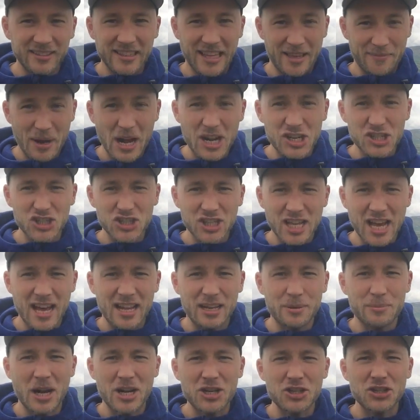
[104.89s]
Imagine
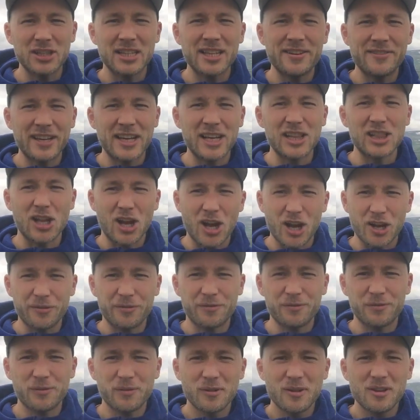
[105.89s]
that. Imagine living a
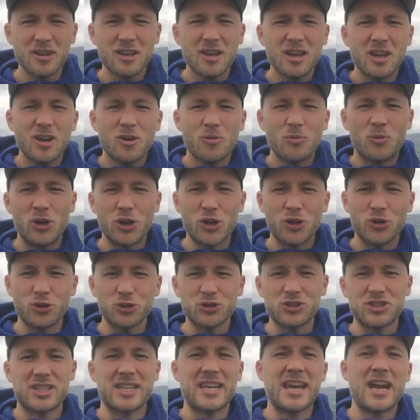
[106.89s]
life where you're
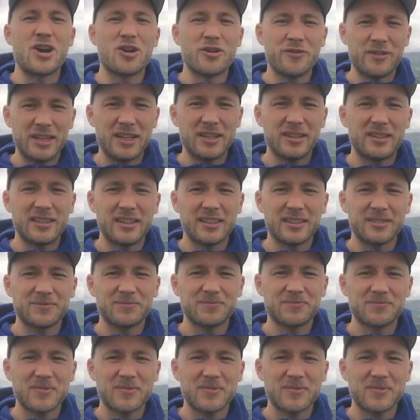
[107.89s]
not scared of anything.